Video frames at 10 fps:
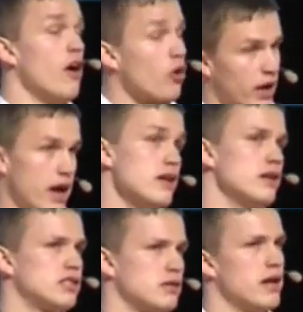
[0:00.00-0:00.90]
Okay,
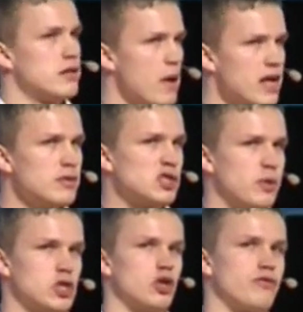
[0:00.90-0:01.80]
it might be
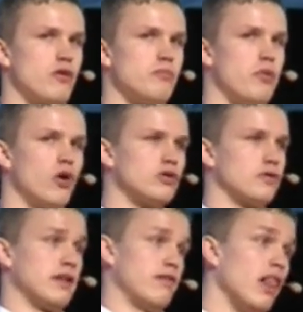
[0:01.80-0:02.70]
special from point
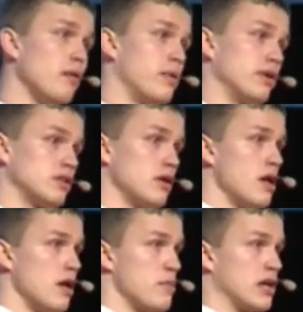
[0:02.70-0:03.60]
of developers,
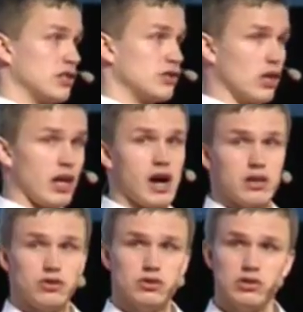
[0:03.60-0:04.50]
because it's really hard
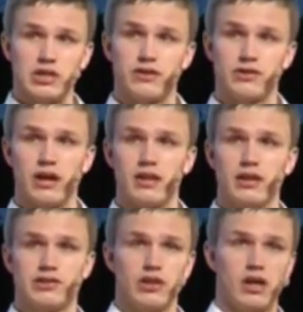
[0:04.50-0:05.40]
to do that, right?
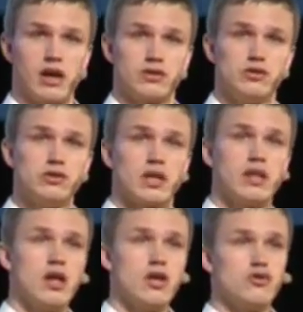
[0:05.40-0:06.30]
It's really hard to do that.
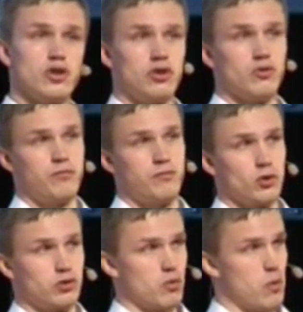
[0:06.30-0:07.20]
You need to
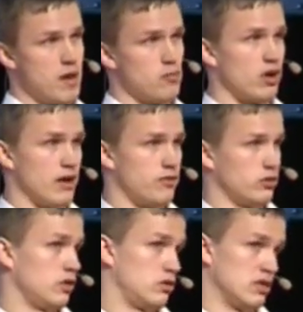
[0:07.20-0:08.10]
put way more effort
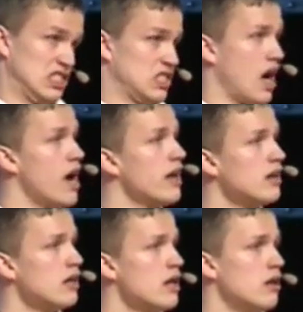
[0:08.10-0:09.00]
into design,
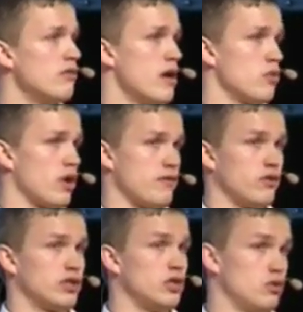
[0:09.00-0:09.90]
way more
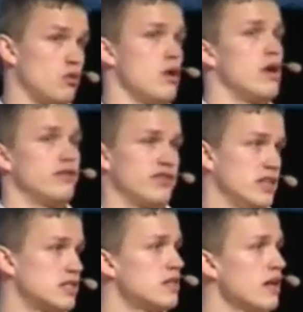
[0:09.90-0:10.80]
effort into
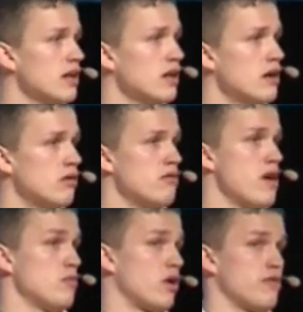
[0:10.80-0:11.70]
testing, way
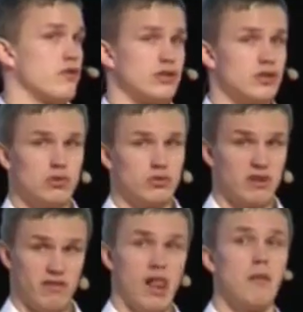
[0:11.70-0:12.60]
more effort into
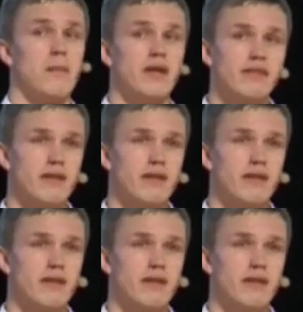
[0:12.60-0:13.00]
development,